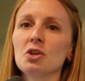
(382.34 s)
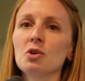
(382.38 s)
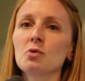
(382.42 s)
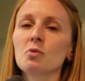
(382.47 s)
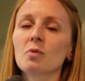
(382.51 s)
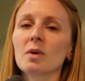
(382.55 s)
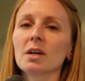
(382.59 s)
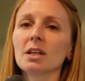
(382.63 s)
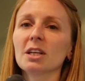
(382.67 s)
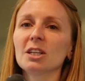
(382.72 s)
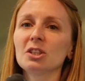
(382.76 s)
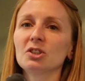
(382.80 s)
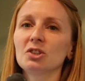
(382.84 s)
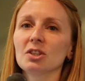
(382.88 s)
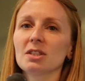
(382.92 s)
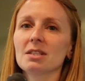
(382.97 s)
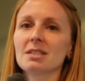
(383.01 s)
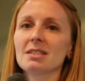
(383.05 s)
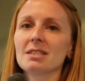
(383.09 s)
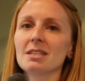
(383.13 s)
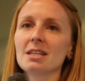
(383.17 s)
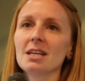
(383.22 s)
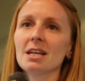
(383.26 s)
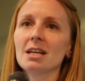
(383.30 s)
You really
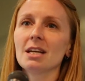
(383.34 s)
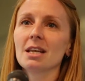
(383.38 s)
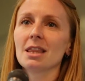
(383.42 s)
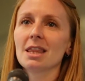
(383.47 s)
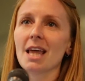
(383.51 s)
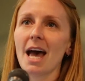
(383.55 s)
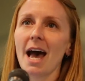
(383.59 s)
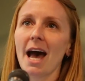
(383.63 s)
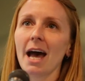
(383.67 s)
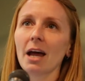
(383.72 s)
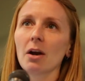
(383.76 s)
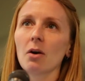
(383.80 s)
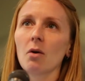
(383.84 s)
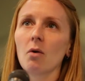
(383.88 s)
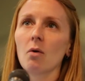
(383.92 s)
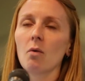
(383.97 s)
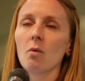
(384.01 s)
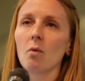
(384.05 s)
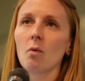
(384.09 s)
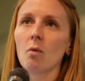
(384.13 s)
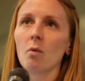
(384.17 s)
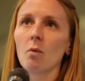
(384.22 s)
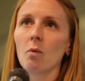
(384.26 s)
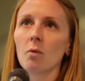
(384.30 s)
just need that
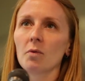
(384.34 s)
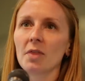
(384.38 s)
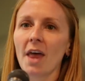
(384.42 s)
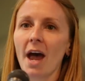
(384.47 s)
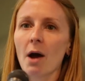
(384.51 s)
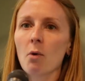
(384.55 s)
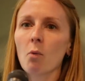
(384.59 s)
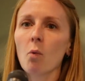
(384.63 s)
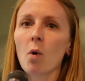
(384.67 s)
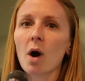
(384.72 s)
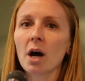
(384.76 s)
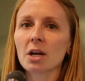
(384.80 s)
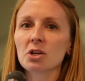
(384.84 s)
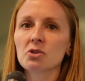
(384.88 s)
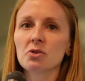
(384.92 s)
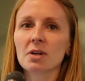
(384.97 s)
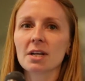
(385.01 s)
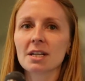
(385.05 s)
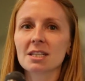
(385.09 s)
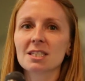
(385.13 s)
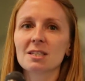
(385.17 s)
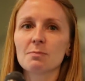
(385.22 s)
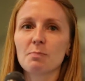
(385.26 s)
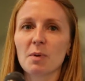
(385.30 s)
that
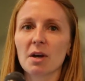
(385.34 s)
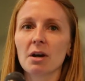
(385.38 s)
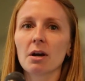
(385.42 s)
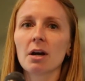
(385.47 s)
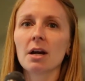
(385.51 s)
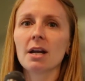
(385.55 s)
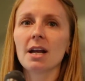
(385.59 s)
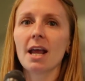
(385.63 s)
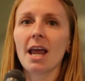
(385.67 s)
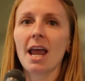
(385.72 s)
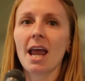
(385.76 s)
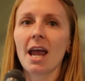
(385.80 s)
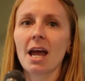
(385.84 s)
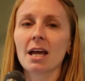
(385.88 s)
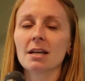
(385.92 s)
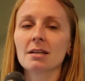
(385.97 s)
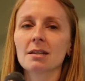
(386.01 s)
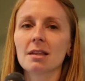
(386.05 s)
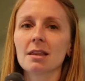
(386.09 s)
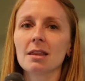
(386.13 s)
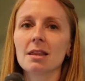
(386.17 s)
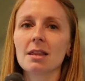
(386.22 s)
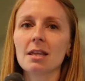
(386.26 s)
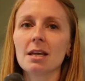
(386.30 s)
wandering spirit
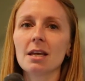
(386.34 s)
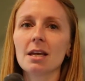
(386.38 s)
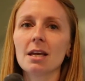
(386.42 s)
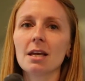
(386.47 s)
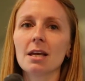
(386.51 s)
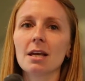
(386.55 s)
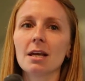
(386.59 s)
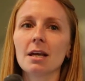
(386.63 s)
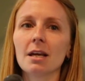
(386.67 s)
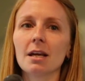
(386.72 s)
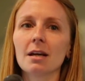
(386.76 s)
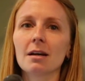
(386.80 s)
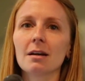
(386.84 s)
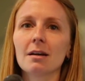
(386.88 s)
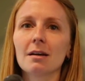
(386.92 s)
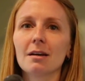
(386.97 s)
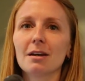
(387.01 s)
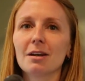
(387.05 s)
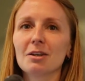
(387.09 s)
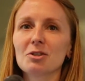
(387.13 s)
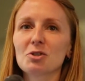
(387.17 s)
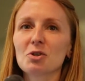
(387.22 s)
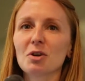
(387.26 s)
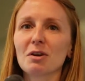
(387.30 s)
and the
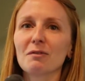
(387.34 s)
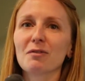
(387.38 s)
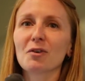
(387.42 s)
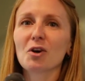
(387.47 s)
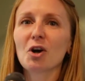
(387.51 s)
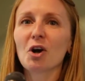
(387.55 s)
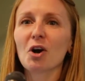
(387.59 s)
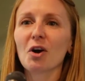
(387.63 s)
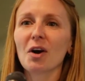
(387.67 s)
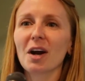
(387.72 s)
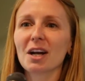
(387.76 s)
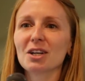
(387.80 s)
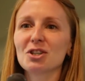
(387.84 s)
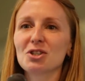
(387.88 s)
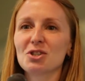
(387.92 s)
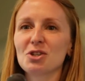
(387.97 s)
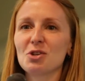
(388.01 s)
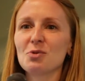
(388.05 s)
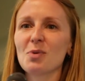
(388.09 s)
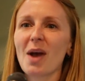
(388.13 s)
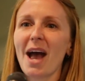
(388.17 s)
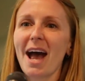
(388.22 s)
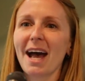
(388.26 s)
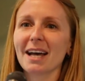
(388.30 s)
sort of courage
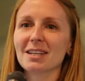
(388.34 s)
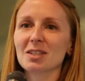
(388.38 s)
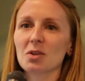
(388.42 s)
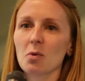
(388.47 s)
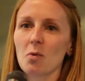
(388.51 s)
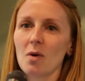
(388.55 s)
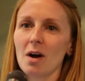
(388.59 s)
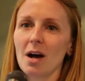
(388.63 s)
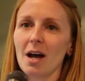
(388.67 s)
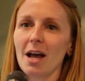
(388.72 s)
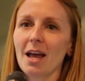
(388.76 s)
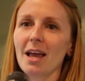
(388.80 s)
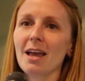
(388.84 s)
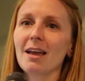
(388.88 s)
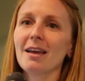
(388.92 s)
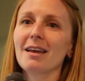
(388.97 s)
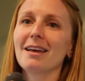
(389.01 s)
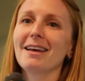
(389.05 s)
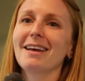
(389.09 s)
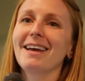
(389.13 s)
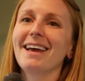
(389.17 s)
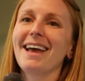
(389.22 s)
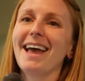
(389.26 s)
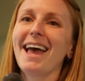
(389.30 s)
to ask why.
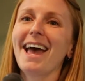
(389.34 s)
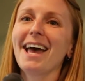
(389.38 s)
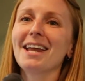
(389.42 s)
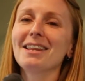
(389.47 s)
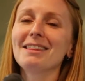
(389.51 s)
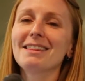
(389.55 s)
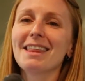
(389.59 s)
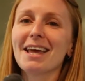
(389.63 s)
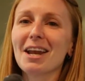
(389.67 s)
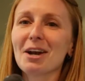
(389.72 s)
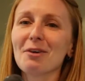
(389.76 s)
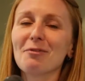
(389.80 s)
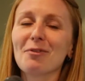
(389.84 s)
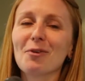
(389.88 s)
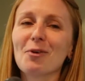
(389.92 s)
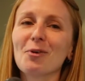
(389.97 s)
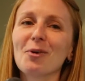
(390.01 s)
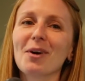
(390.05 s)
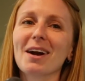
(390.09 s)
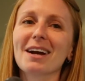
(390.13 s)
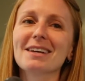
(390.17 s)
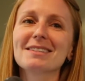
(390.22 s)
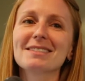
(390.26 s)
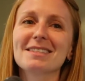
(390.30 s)
And then of
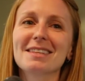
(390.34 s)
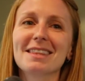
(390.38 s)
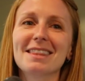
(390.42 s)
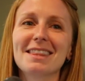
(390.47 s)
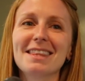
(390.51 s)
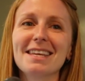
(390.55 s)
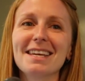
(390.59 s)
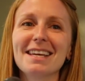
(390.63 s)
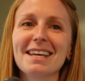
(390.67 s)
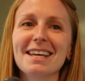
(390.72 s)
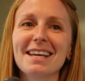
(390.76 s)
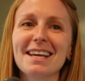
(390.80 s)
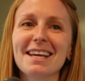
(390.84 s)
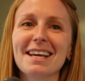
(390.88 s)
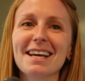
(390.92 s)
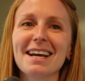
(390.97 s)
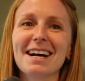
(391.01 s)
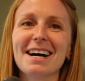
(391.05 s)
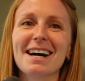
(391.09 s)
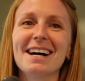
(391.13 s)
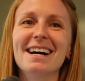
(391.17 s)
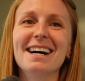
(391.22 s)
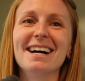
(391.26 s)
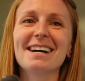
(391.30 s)
course the
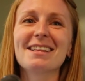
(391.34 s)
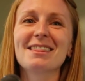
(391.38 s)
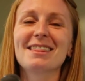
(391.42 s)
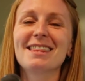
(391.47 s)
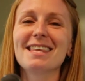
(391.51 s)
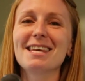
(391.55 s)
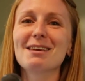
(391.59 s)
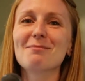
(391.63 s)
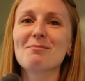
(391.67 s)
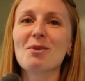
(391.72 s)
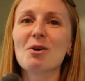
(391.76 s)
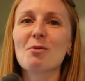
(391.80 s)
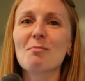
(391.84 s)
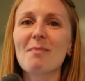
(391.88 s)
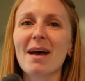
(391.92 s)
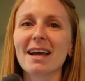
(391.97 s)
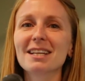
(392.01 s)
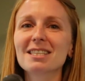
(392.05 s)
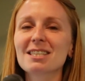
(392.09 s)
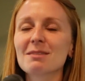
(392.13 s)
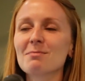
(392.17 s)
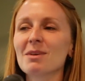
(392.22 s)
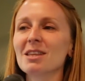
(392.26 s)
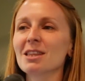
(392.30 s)
uh, the
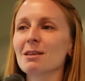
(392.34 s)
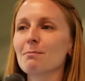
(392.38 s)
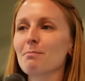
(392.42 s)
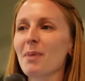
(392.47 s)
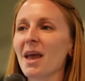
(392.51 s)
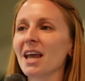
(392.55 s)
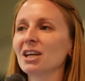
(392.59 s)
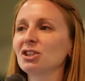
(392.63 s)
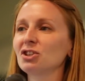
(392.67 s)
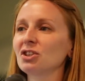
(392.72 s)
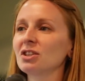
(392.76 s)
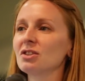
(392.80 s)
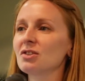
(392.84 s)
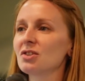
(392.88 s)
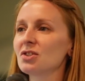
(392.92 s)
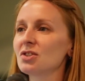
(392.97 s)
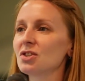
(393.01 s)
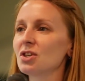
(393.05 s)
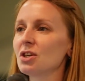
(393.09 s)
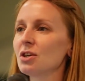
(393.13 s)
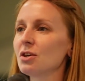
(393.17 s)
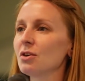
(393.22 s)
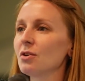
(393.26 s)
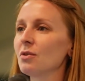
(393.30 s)
momentum and the patience
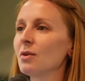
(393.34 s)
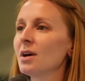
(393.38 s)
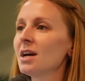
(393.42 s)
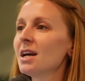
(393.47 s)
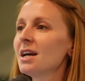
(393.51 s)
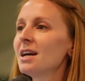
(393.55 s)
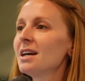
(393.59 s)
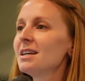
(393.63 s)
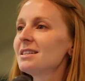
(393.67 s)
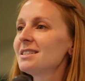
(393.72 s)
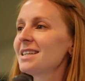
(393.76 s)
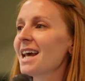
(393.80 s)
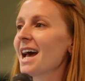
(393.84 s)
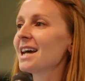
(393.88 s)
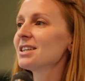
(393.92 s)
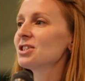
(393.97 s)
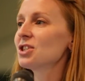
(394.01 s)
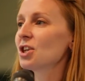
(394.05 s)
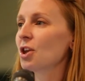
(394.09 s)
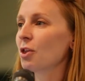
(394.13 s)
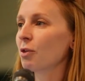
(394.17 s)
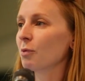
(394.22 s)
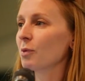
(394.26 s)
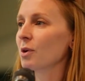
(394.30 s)
to
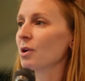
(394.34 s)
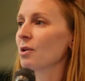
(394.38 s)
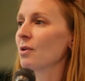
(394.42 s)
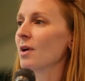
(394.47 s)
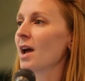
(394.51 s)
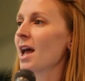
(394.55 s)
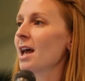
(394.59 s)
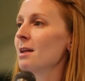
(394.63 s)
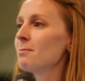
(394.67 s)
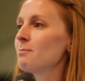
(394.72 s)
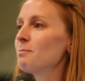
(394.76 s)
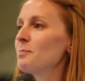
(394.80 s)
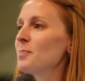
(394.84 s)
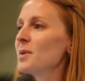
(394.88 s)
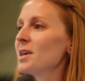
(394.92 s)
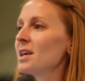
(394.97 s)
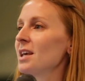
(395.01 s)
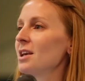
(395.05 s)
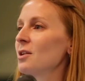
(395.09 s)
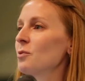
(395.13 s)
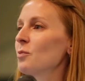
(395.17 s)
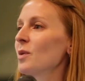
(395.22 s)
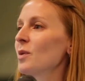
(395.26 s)
test through and be